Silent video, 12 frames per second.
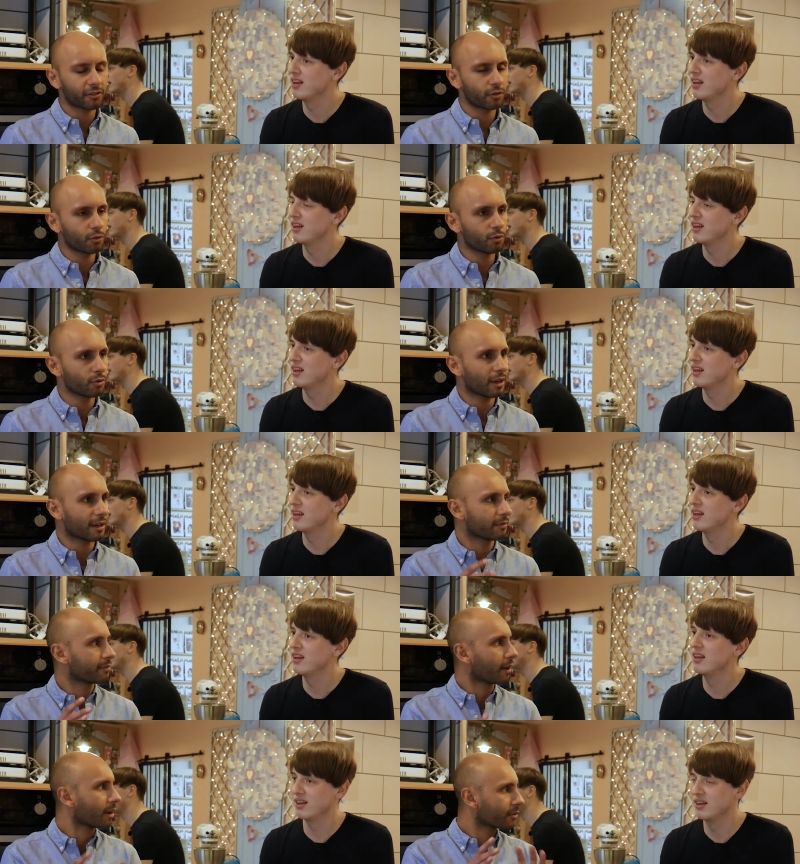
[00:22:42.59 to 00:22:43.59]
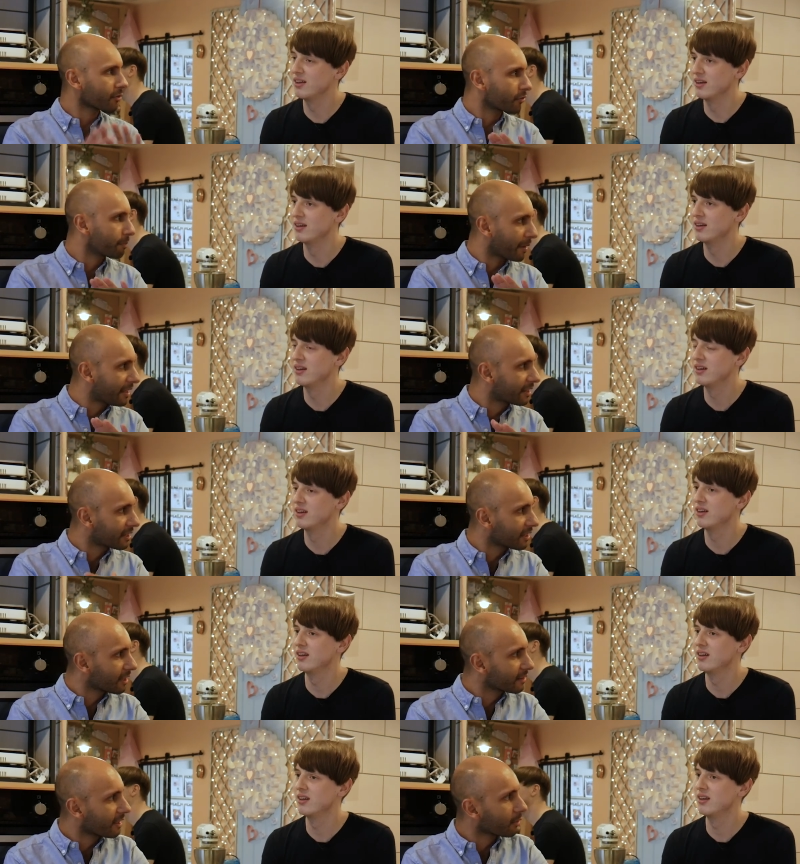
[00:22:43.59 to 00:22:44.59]
Speaker 1: to advanced
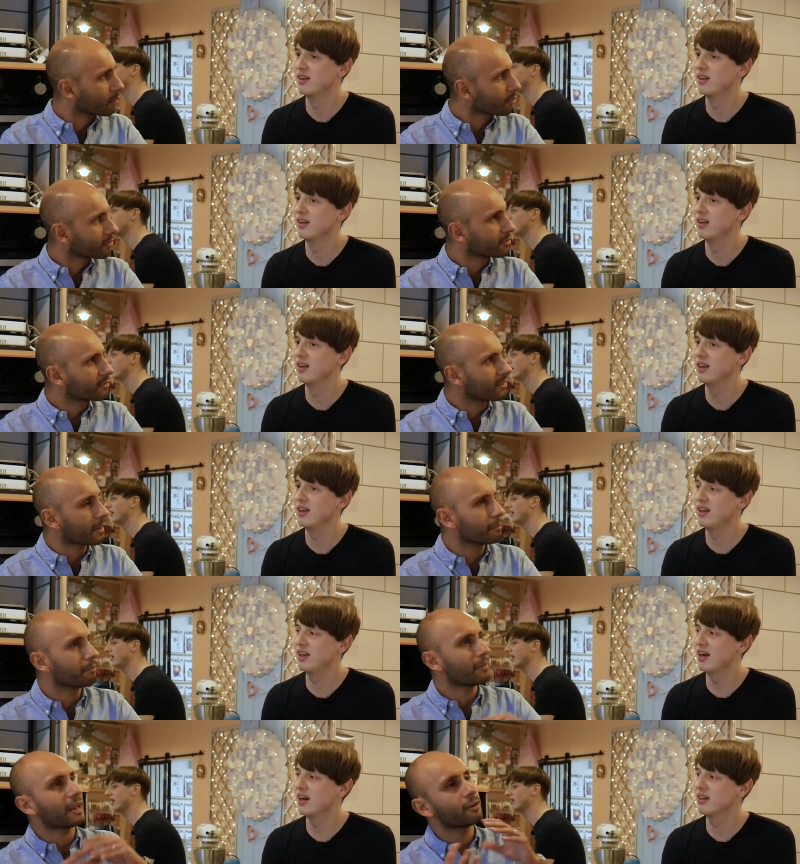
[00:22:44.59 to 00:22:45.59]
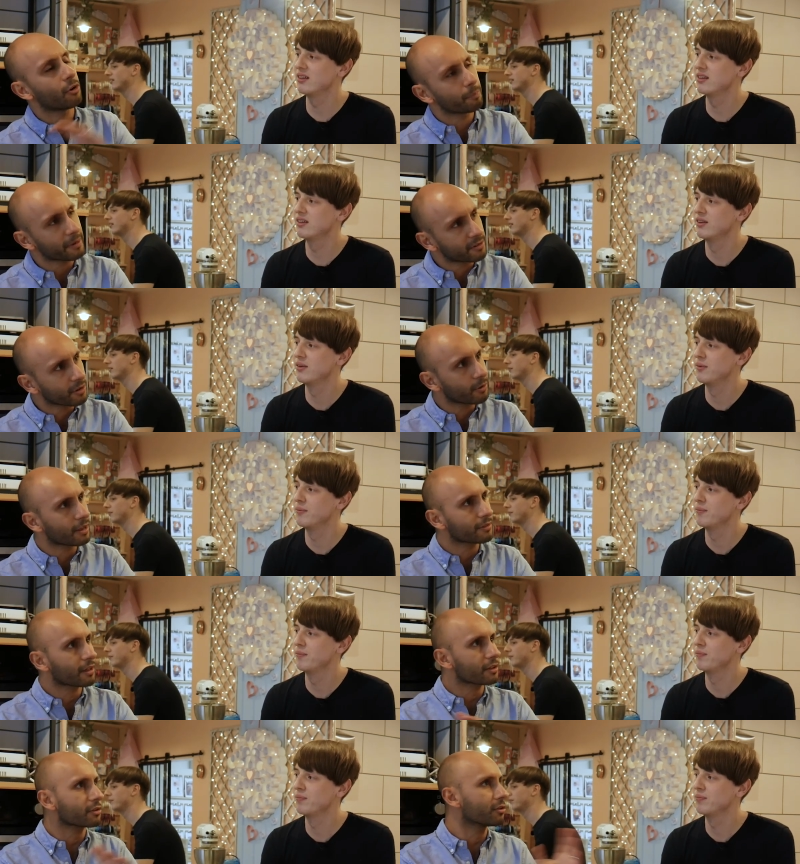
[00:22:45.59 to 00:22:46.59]
baker that they yes. may not be
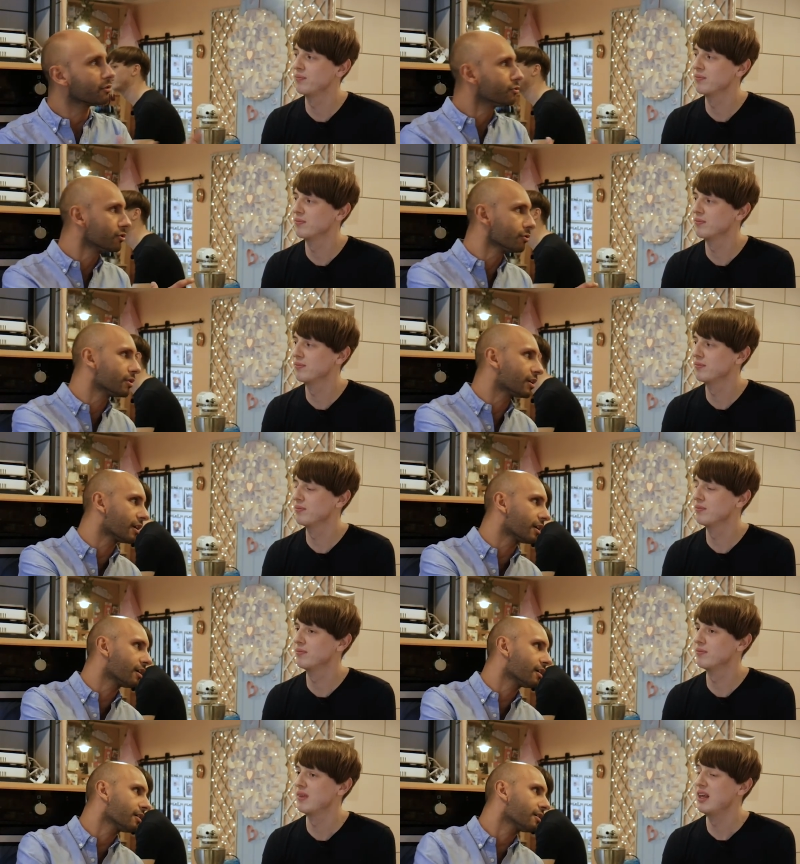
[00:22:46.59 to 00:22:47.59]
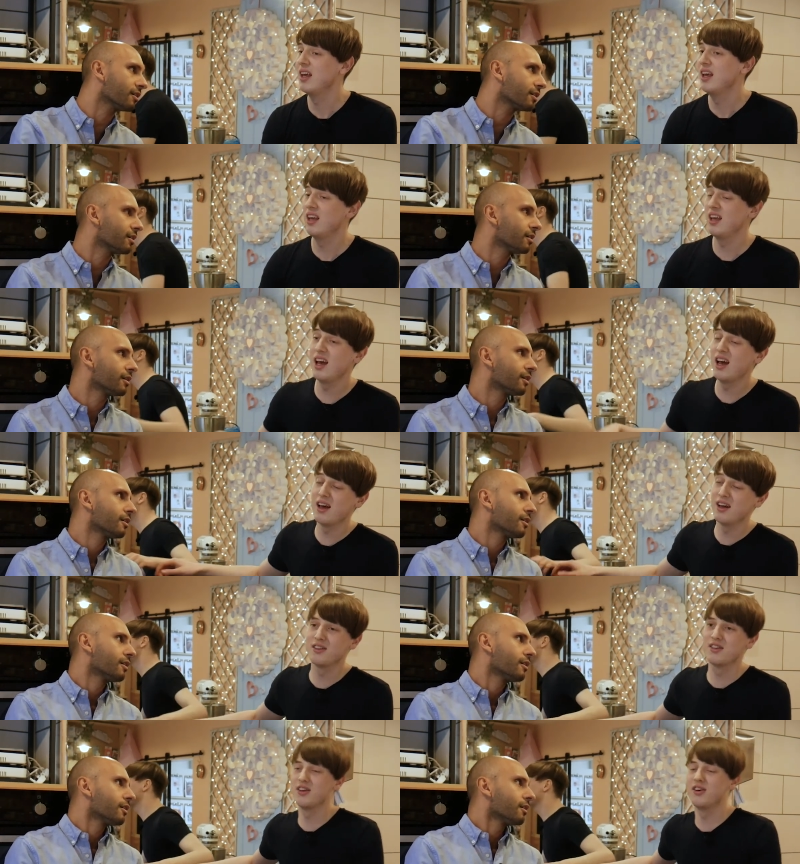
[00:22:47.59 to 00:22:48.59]
doing that you do here?
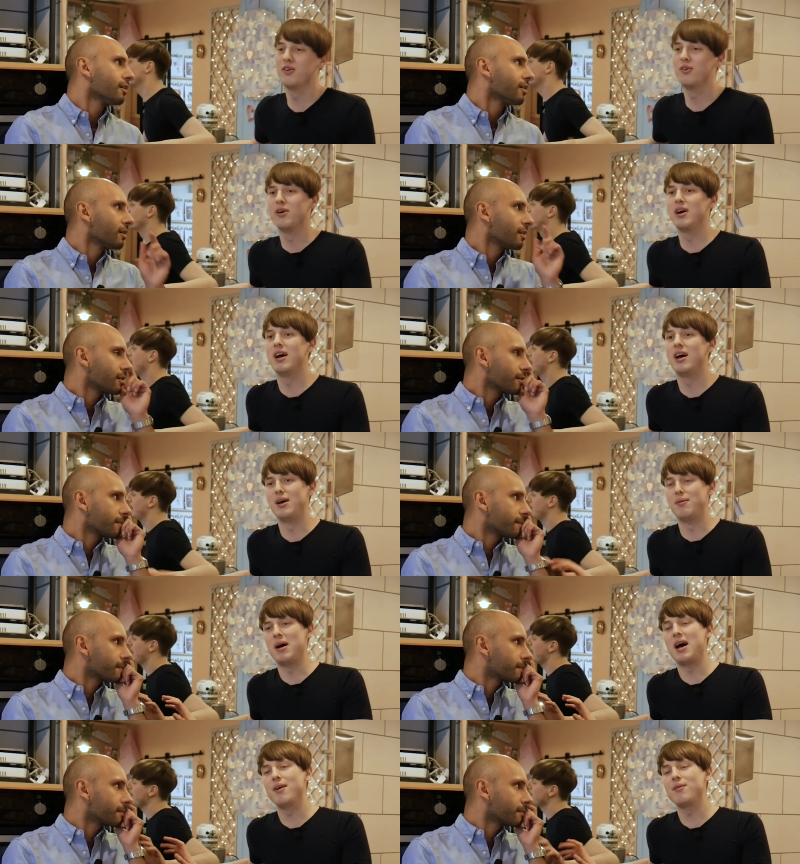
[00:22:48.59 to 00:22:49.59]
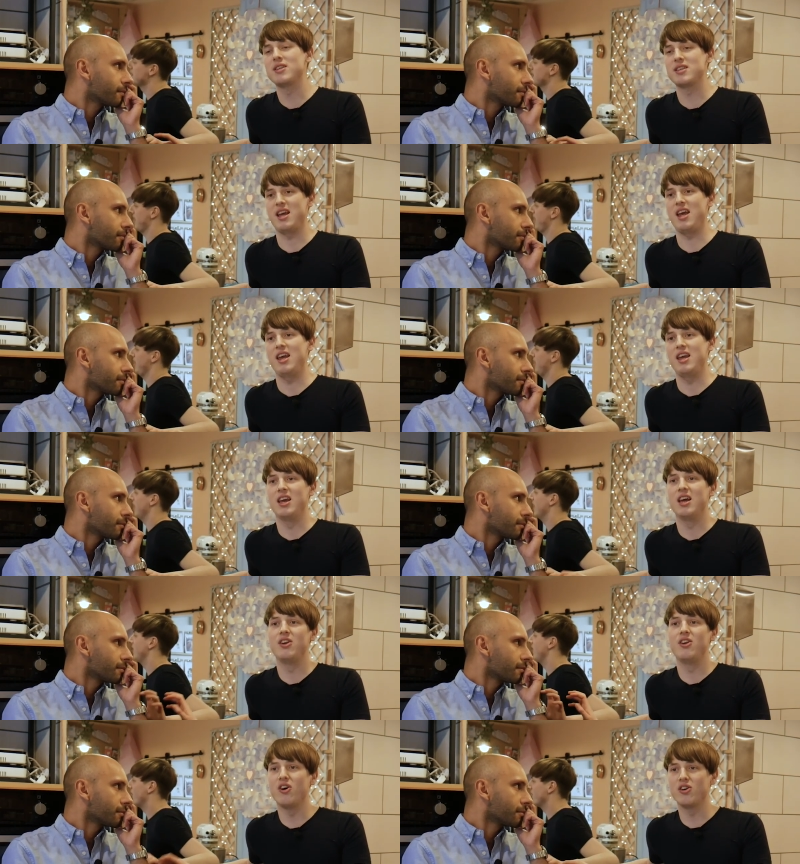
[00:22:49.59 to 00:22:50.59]
Speaker 2: Yeah, so um, I would say
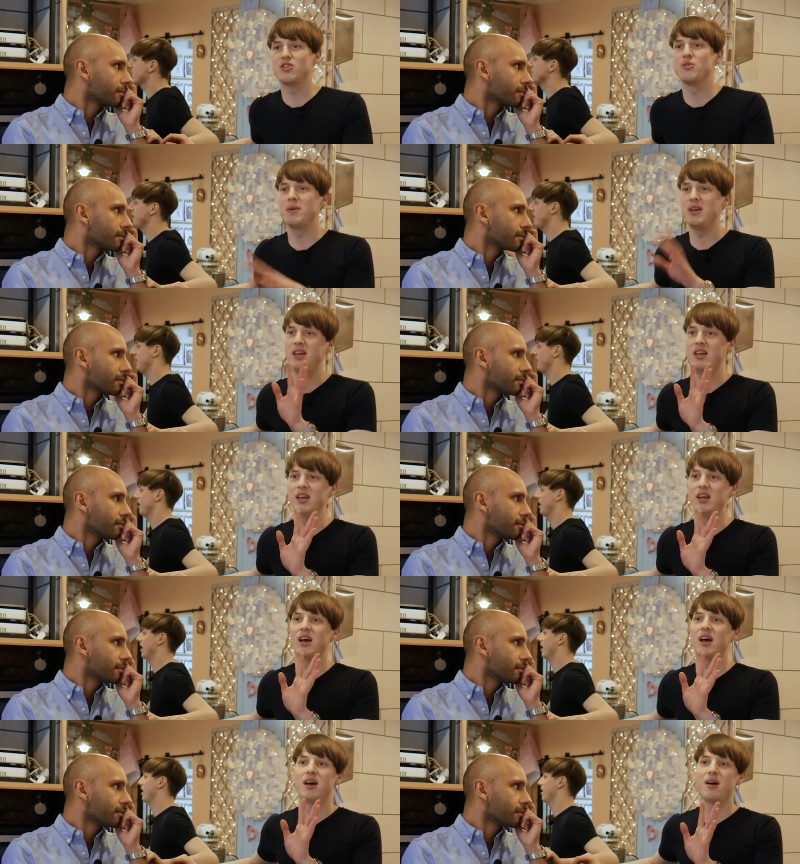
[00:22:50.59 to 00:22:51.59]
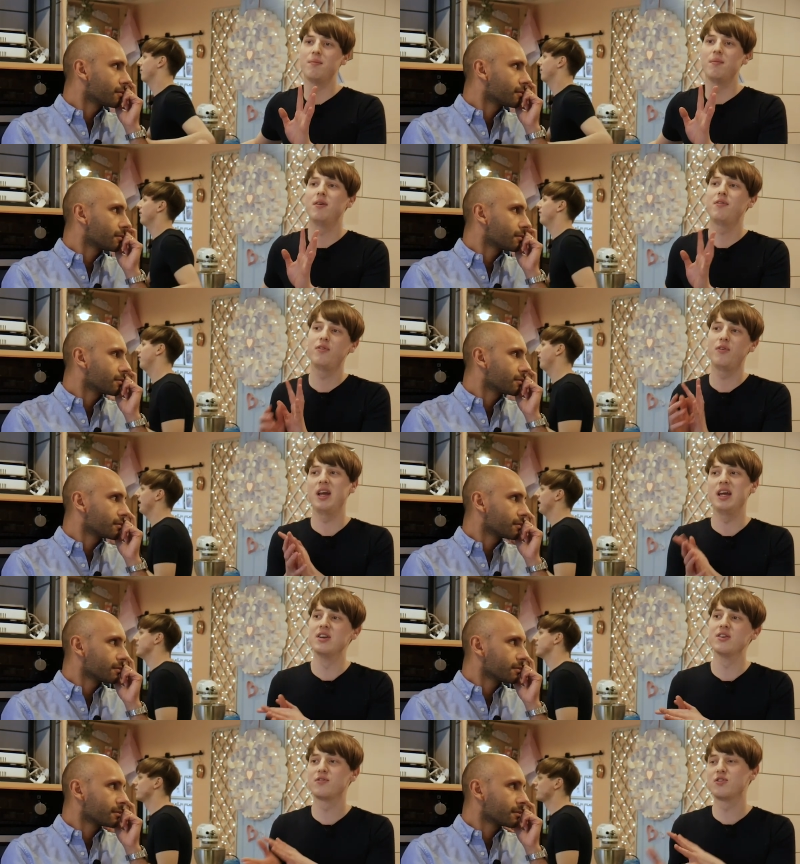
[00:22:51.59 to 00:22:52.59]
not to be um,
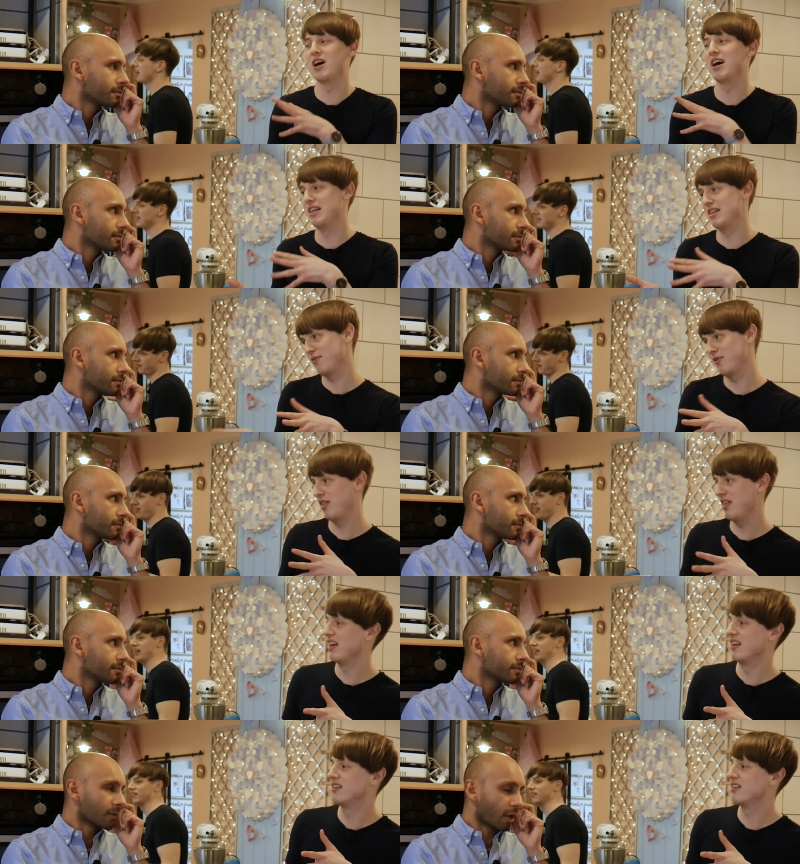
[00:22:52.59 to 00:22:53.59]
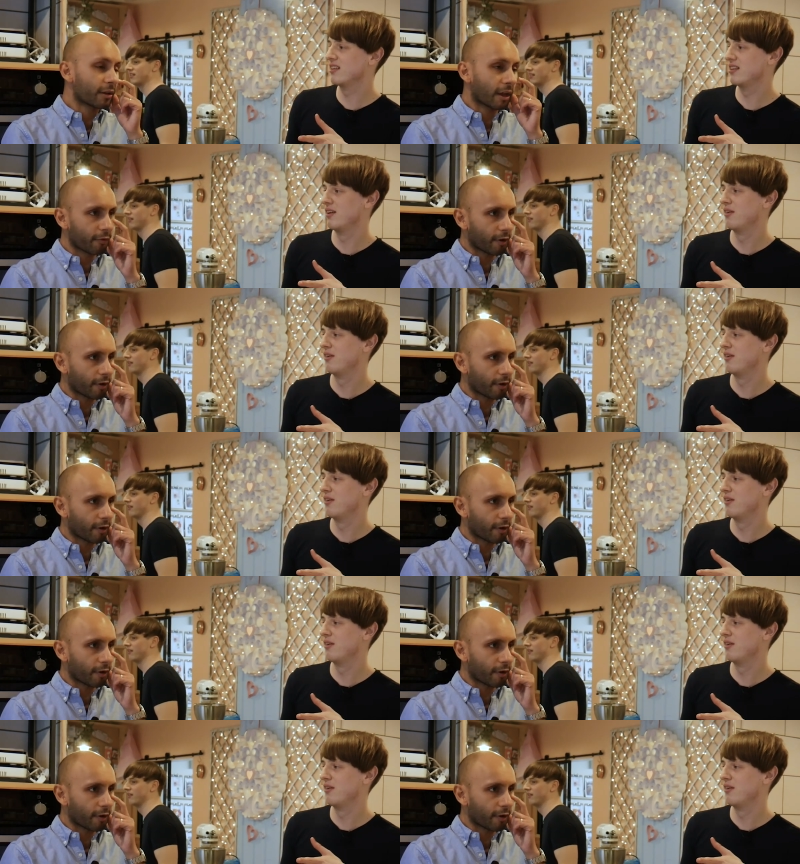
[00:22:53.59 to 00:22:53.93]
afraid of trying different things. Okay,